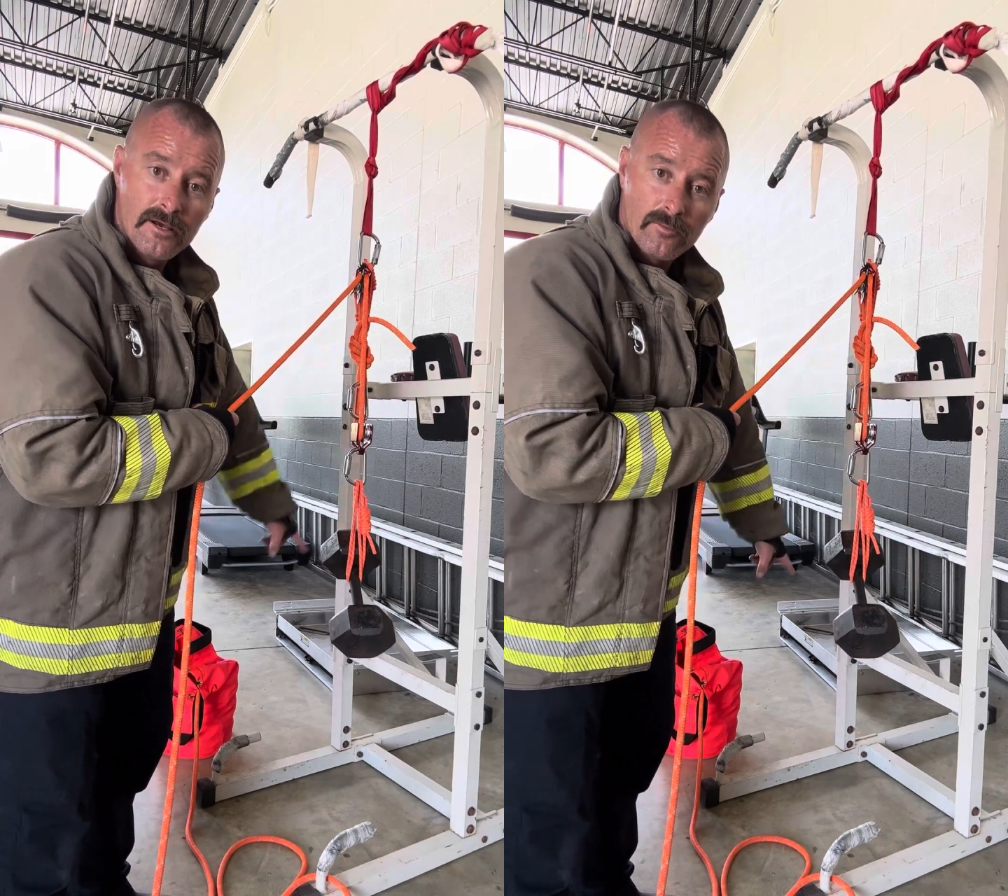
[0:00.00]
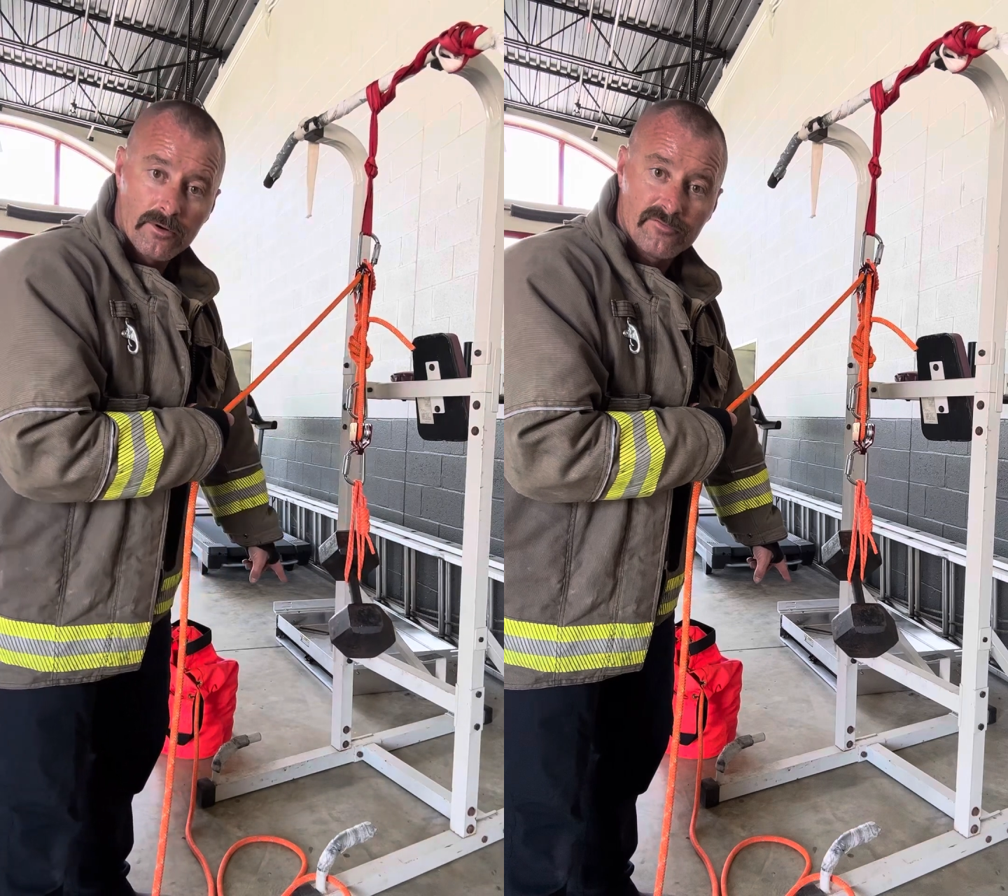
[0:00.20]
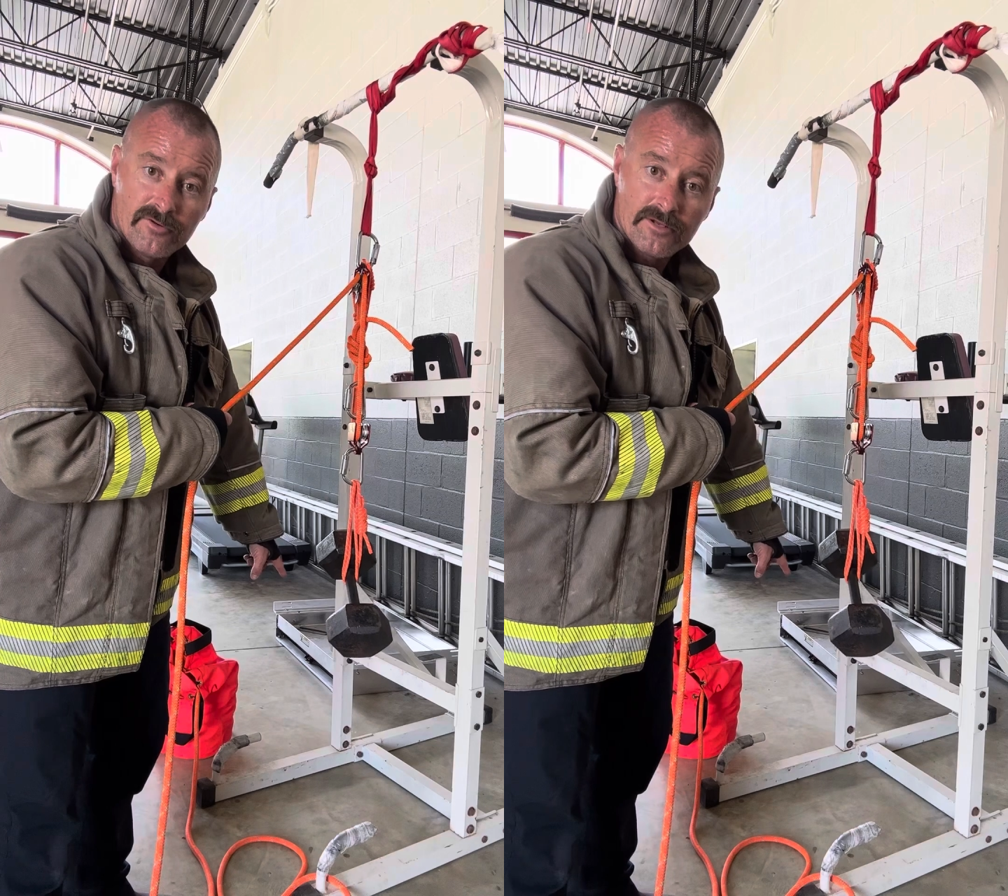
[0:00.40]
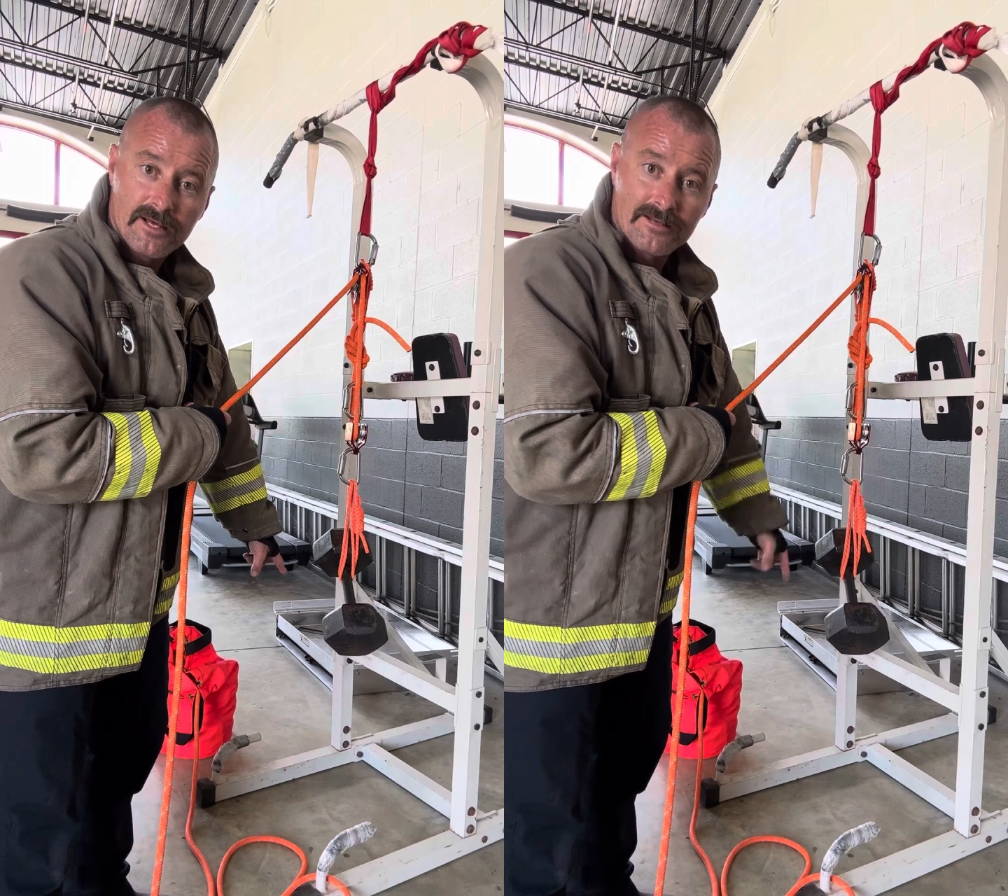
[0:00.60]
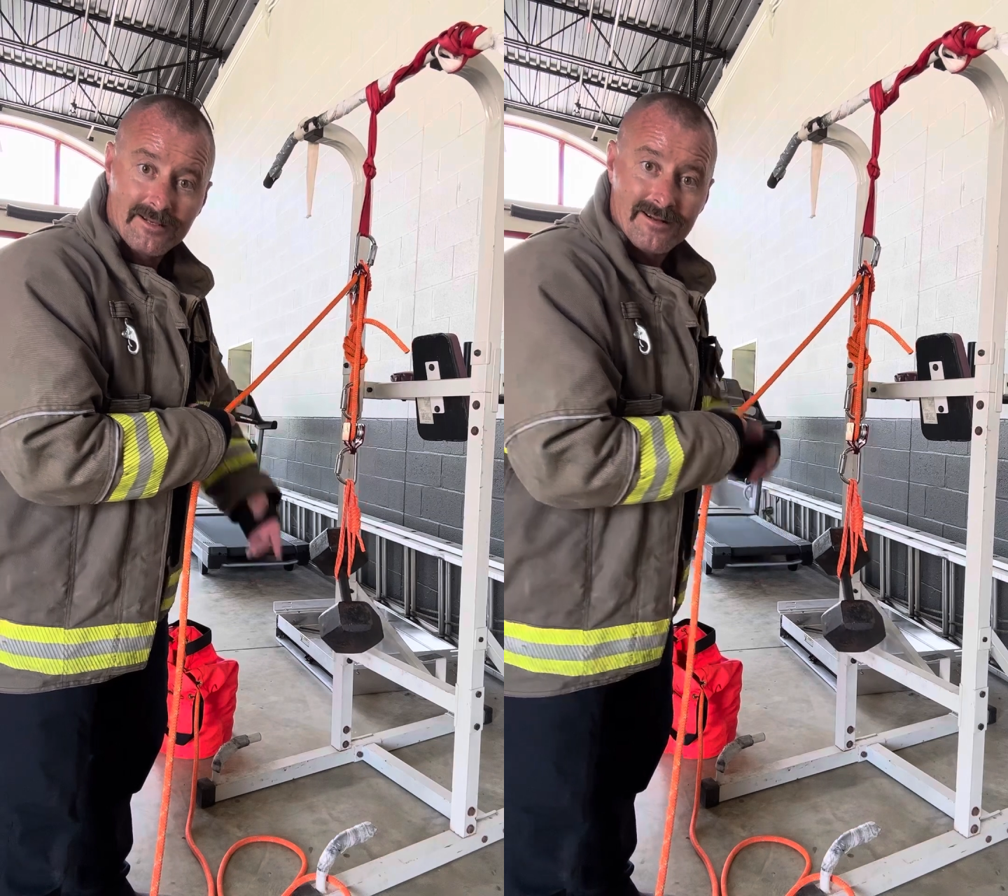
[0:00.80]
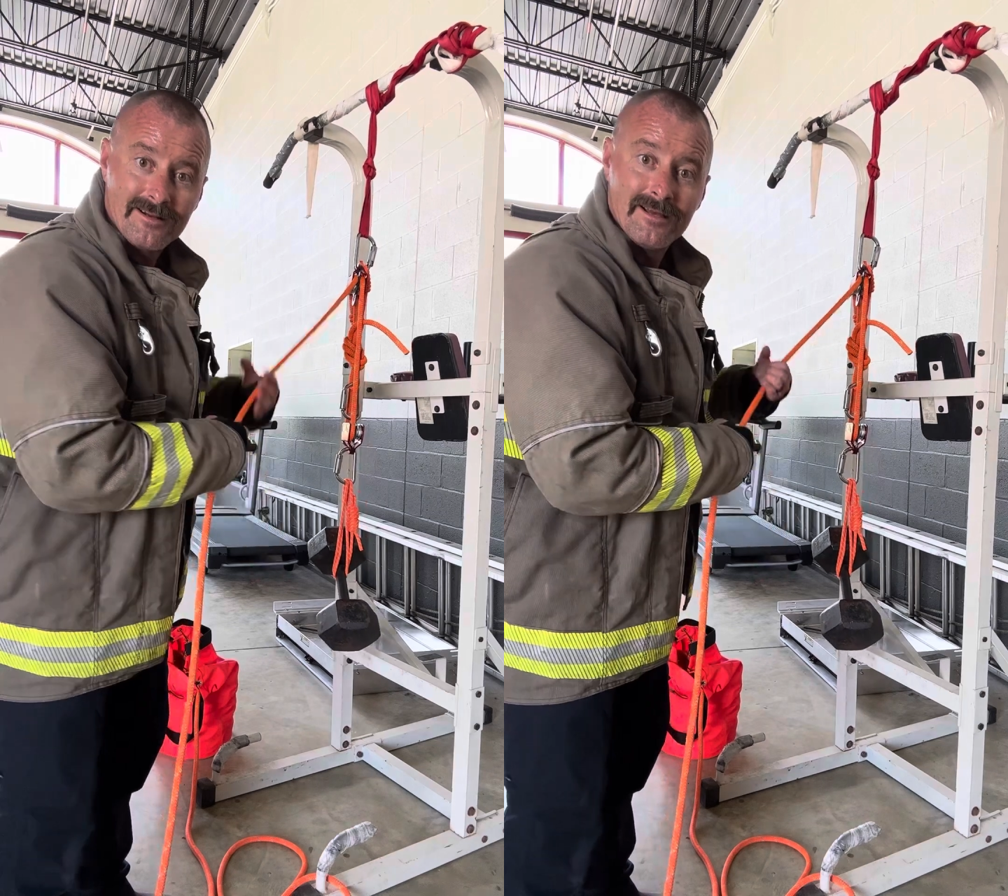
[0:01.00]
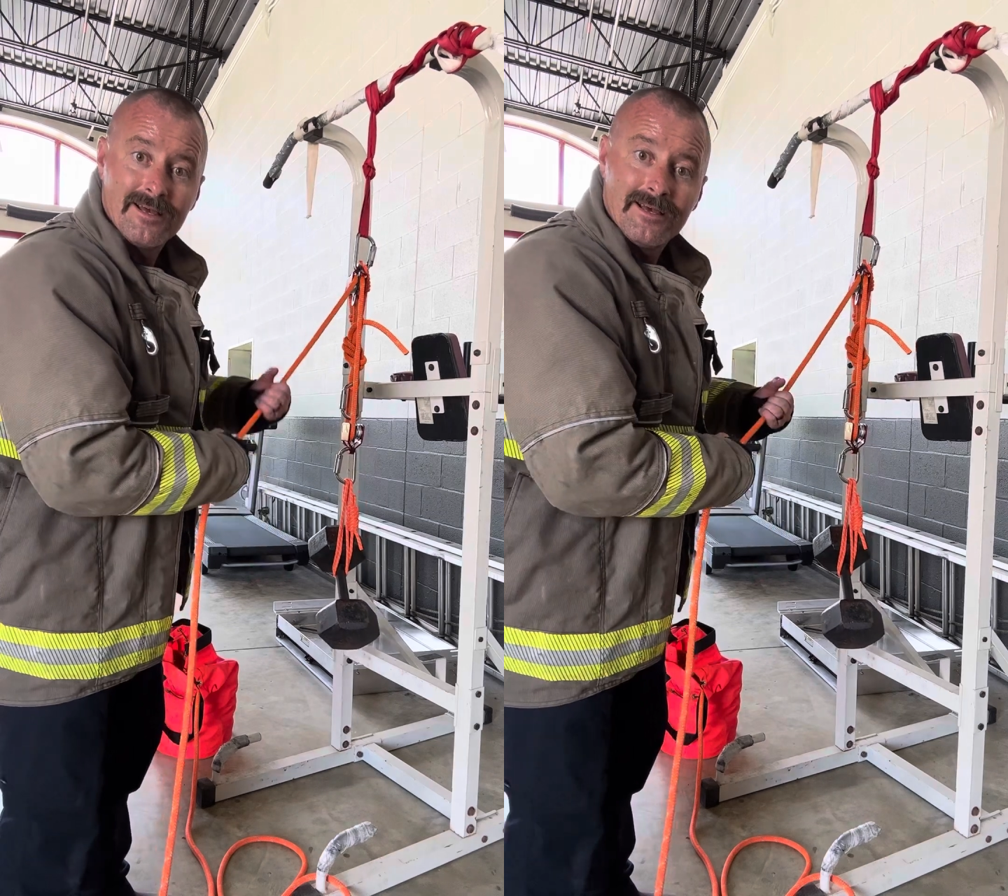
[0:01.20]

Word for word: one foot down there,